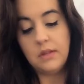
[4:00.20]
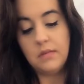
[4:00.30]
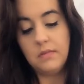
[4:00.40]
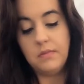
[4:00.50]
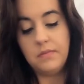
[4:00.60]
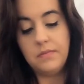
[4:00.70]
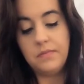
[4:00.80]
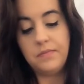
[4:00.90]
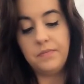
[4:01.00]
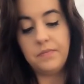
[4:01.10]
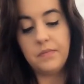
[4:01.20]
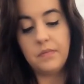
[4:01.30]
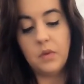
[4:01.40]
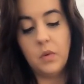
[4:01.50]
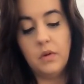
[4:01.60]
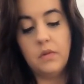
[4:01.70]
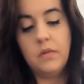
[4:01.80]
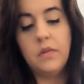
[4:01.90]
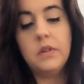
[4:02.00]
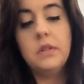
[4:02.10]
some, well,
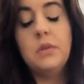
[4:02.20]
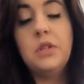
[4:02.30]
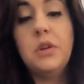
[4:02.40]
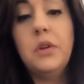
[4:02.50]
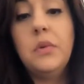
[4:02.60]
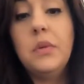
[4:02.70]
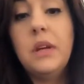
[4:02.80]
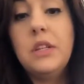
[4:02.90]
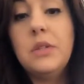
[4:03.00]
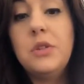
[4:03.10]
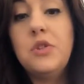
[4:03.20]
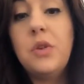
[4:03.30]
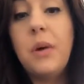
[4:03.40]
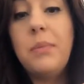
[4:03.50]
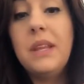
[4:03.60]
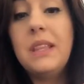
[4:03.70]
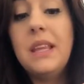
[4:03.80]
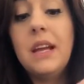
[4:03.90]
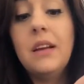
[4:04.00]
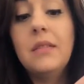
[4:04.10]
first let me show you. I just drop it in
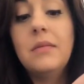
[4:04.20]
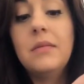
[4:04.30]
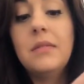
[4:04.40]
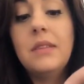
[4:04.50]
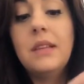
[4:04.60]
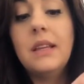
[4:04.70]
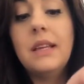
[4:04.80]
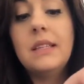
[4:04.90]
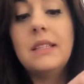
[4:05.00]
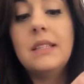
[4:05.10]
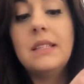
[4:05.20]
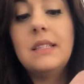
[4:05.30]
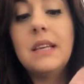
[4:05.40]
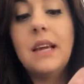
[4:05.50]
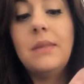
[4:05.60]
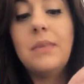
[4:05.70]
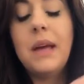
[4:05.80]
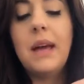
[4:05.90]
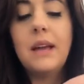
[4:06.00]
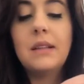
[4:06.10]
there, nice tight
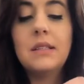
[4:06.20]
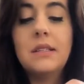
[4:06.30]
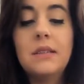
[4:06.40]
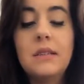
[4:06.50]
packed.